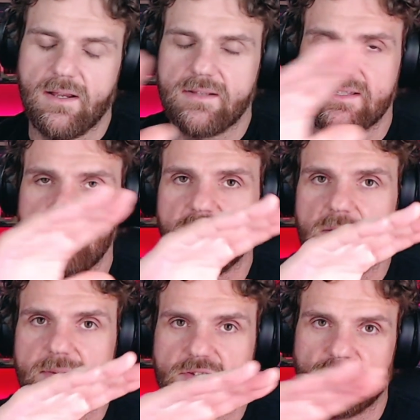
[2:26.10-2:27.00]
it's never going to
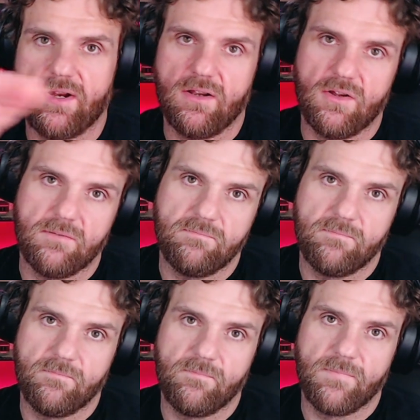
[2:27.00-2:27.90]
be a straight line.
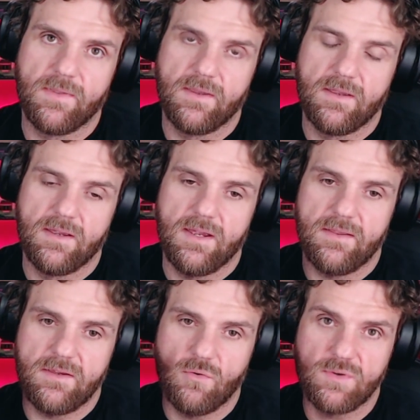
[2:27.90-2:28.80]

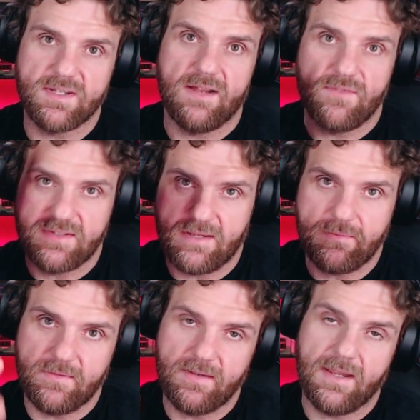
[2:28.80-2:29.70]
You're always going to have these
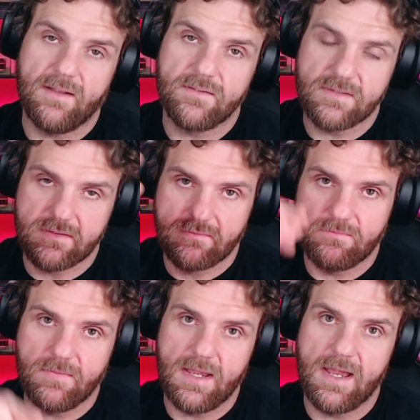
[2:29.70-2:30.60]
ups and downs.
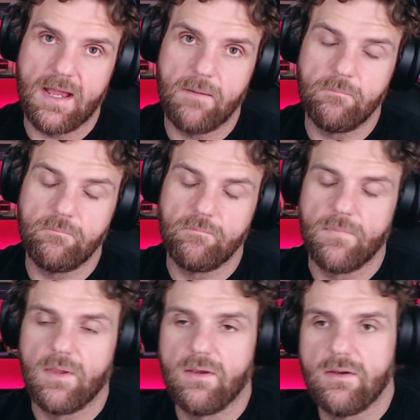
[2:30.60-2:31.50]

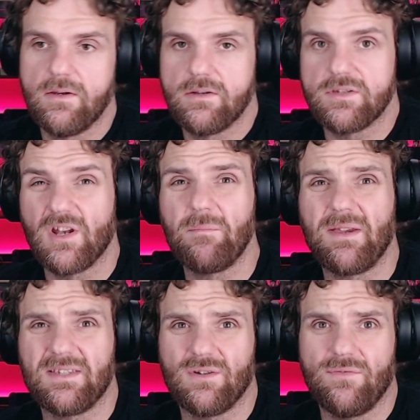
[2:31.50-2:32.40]
So don't beat
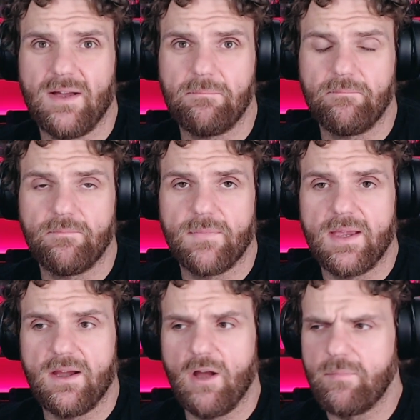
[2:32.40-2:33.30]
yourself up.
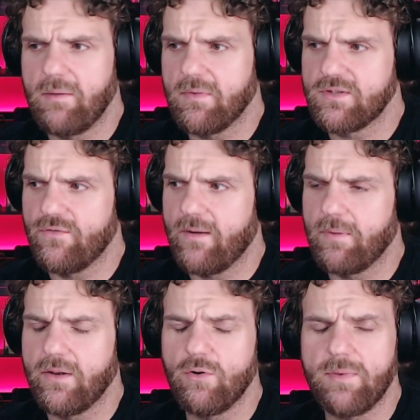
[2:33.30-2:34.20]
I beat myself up a
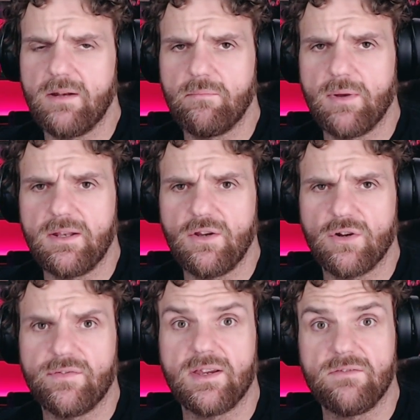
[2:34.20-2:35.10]
little bit, but you got
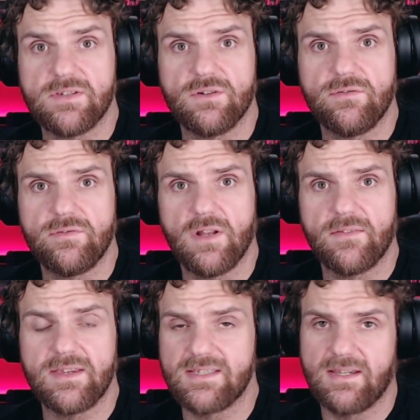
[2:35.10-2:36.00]
to forgive yourself. Like,
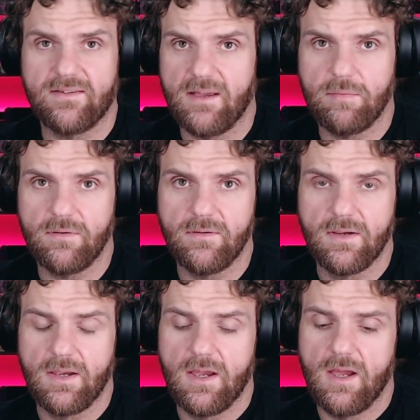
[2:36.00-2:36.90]
these things happen.
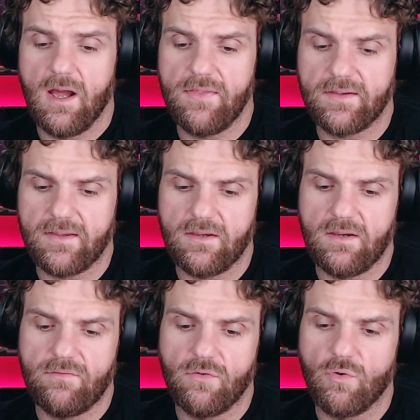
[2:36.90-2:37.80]
I think that
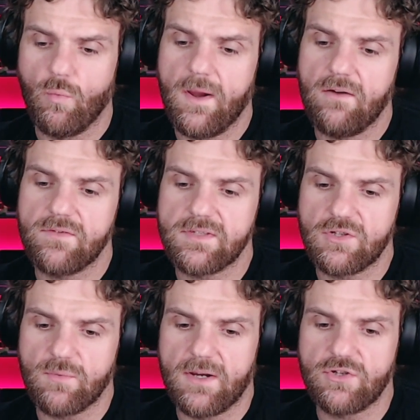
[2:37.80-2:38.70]
if you're aware of the
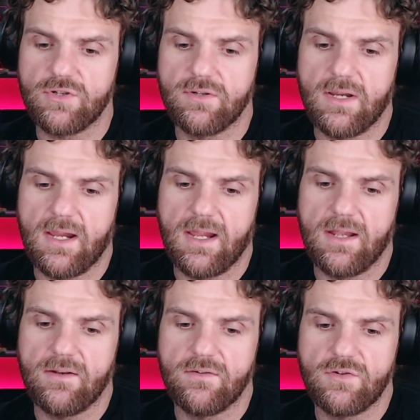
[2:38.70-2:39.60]
situation
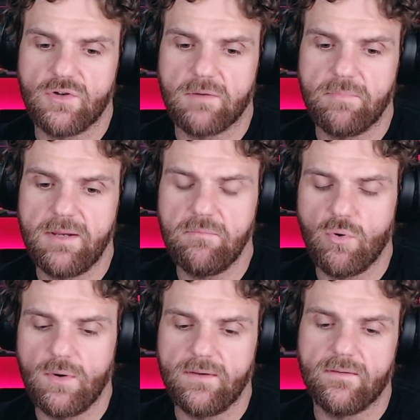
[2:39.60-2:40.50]
and you can
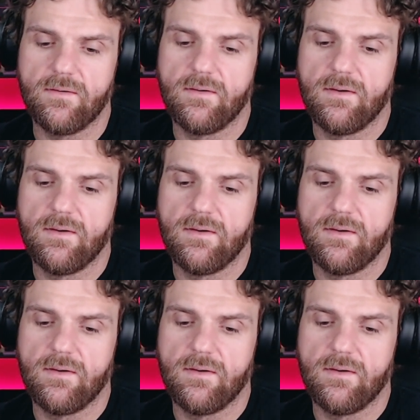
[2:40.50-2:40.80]
pinpoint